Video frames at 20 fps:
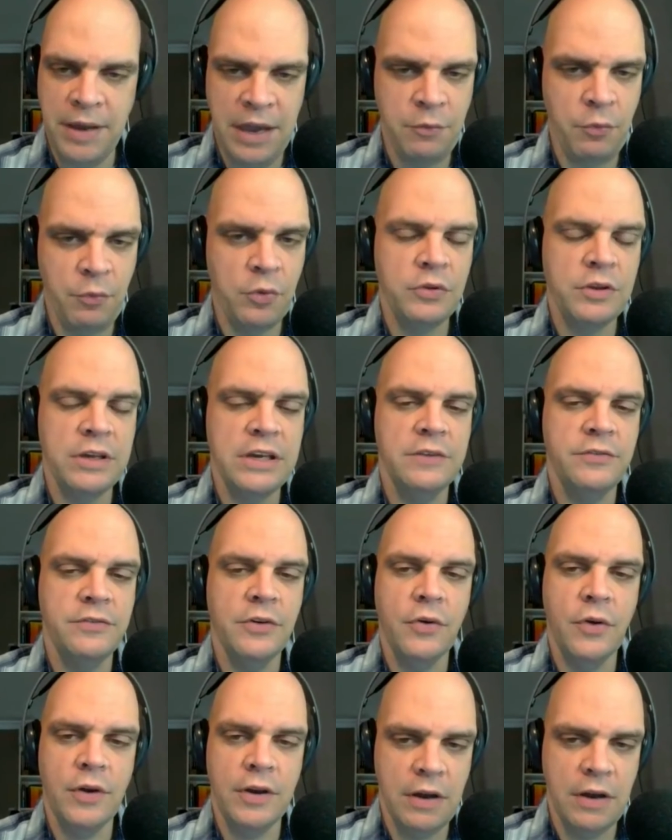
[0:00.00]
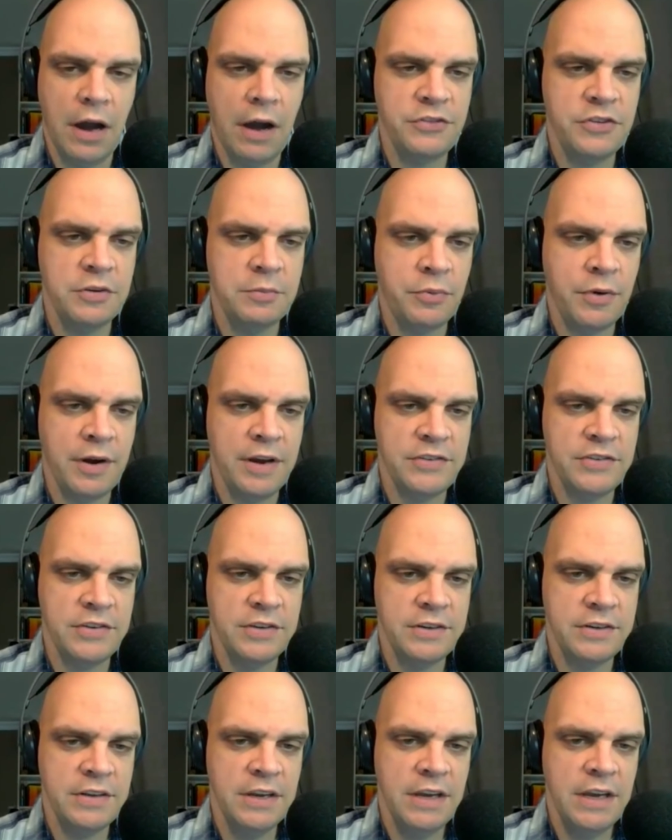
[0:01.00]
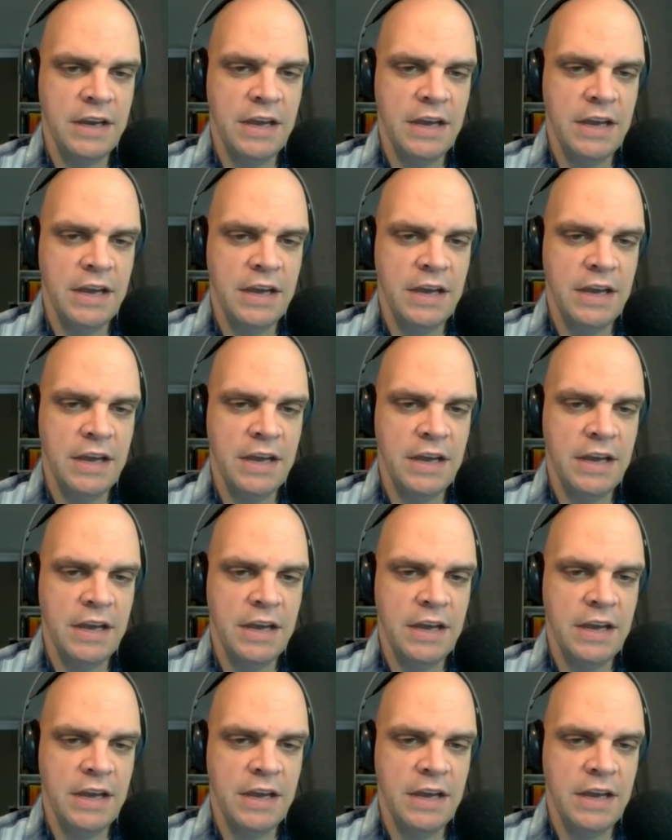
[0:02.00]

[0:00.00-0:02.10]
pain reliever, a cough suppressant,